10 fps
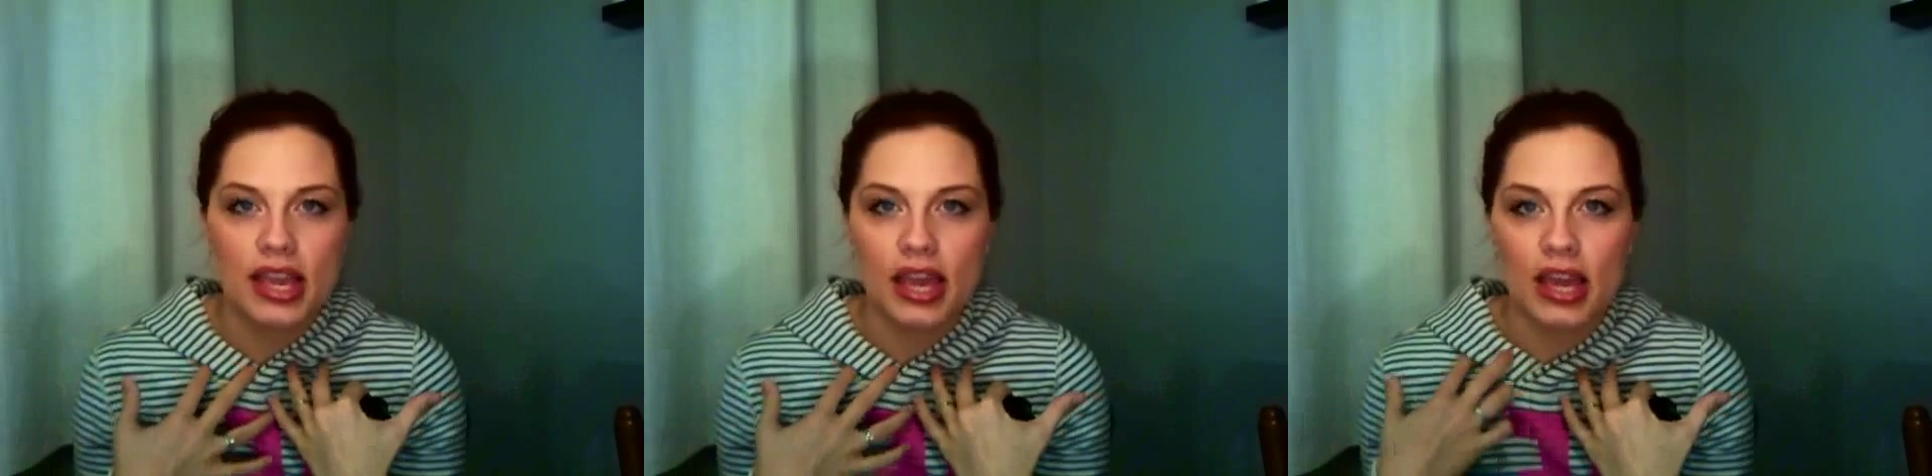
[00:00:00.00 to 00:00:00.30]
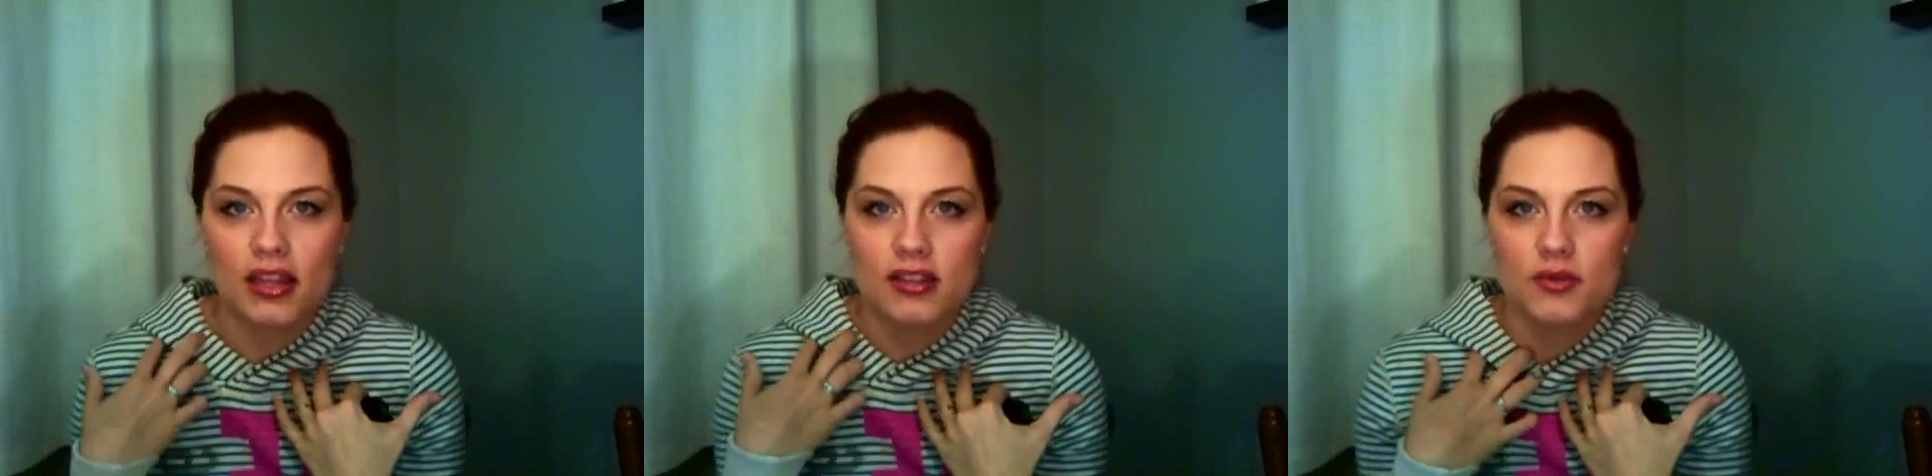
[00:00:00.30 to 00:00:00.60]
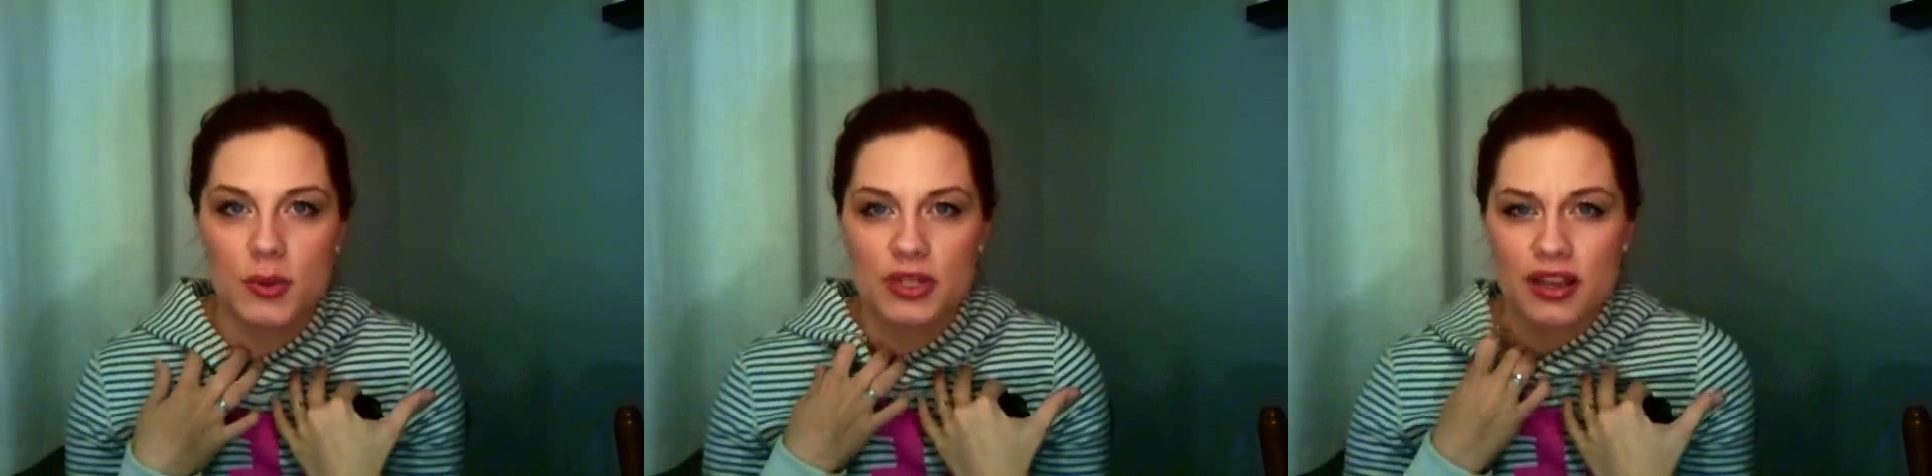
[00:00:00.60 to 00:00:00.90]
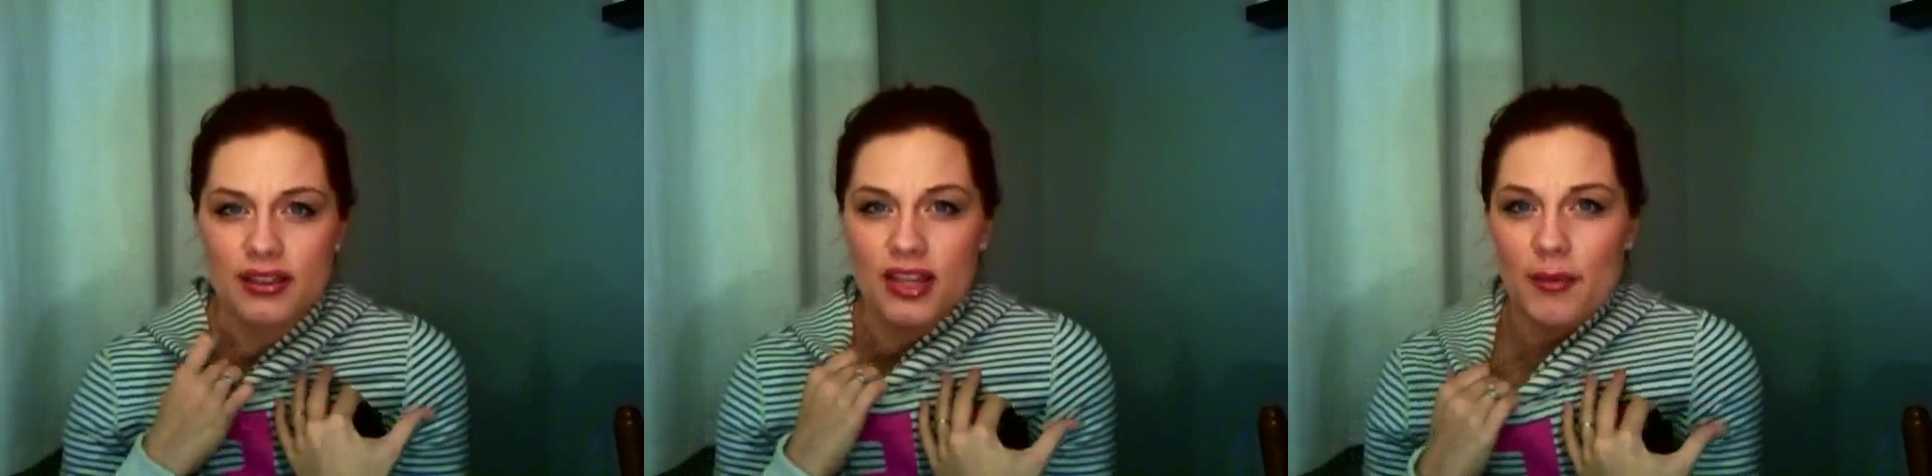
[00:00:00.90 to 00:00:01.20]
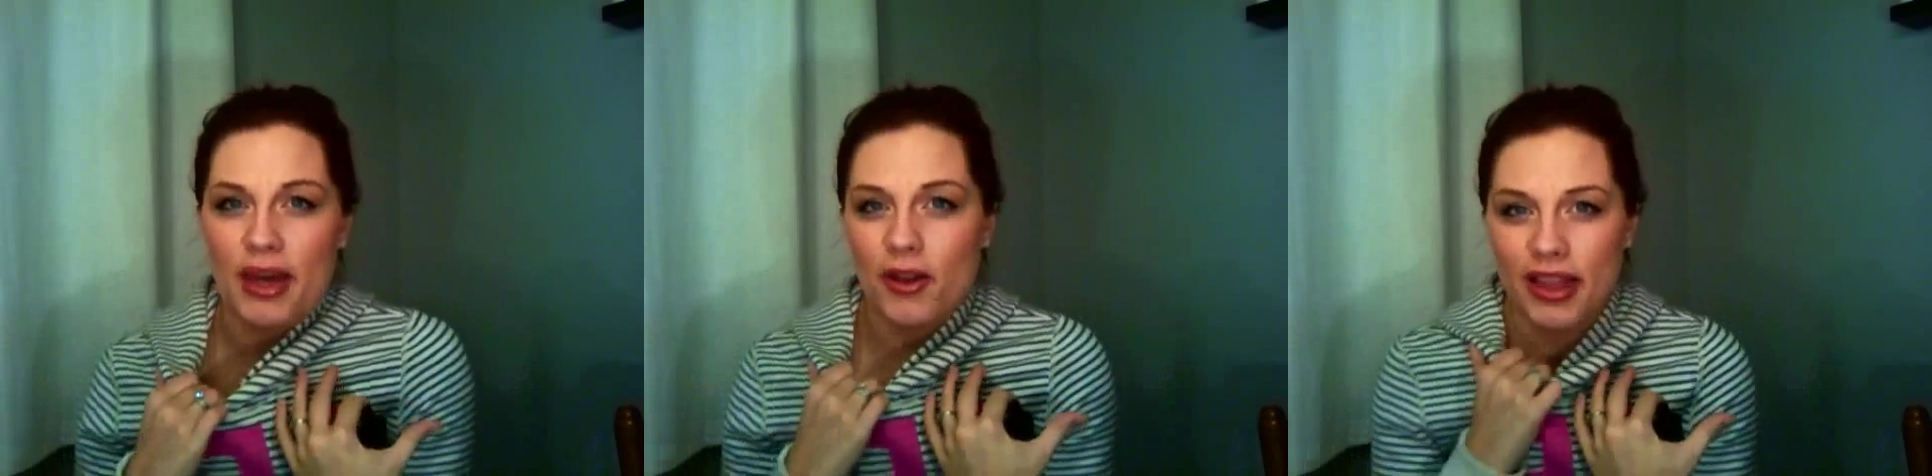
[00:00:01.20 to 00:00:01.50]
and we were talking
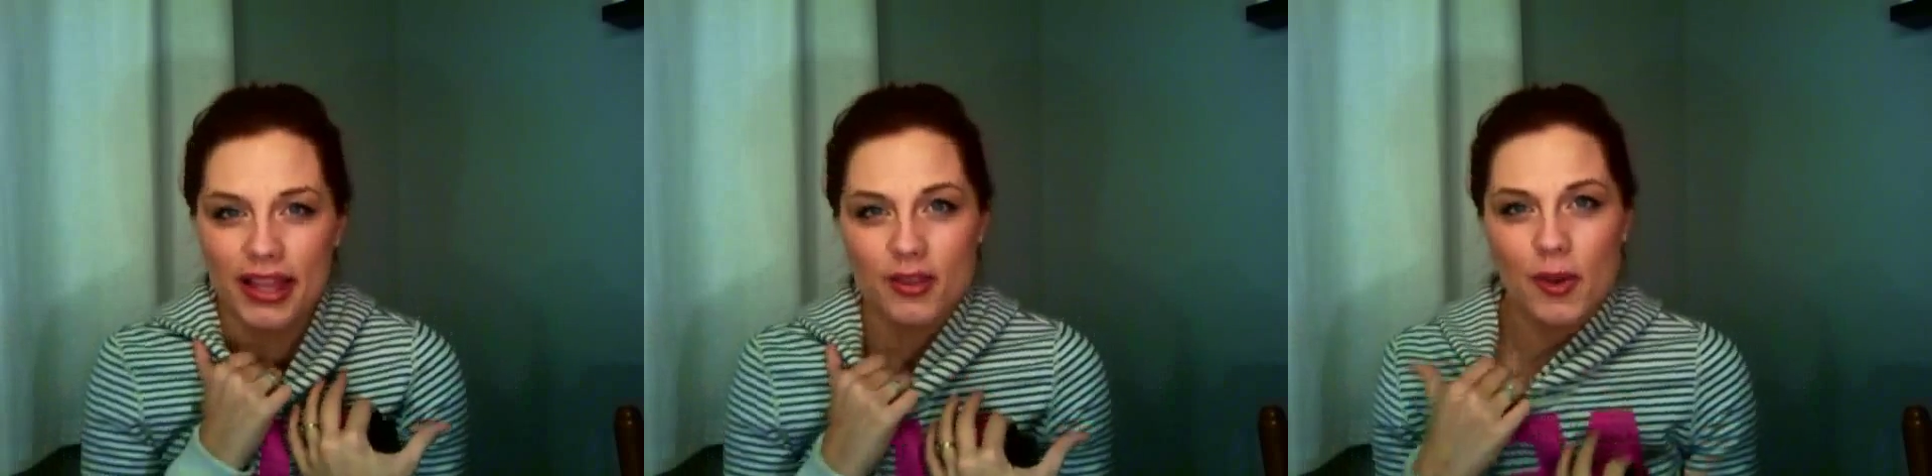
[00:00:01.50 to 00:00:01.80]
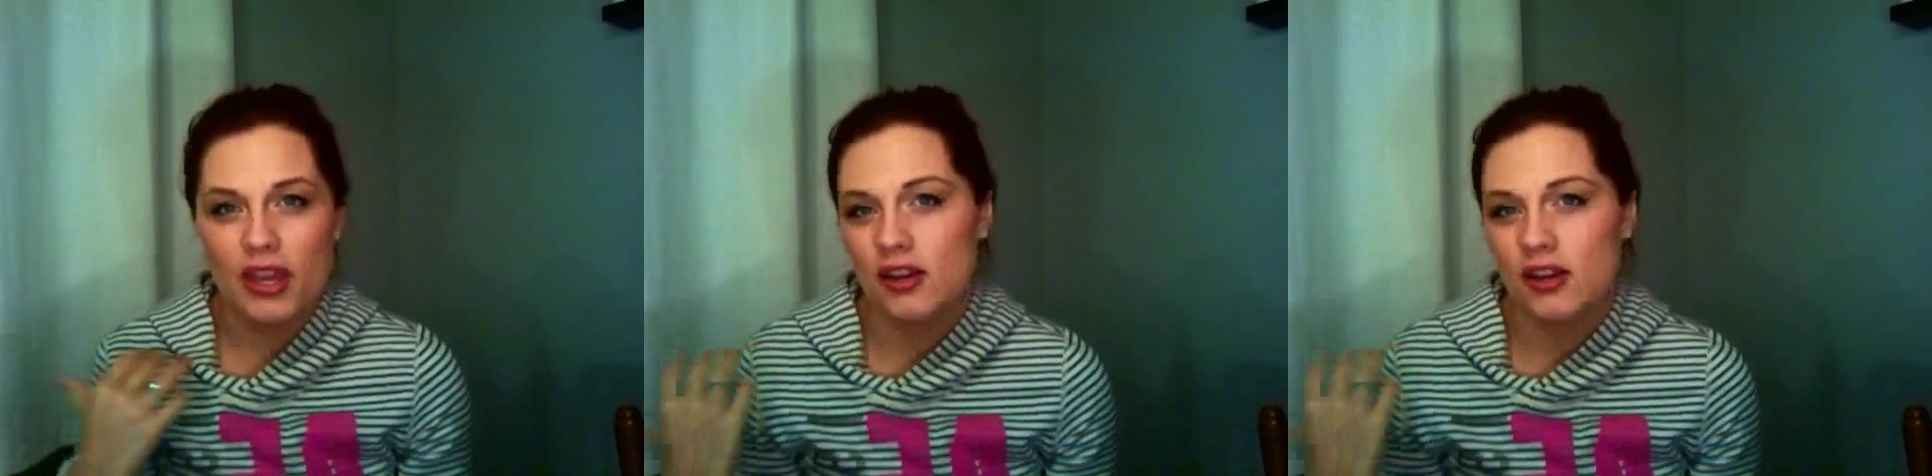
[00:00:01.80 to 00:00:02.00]
about like the way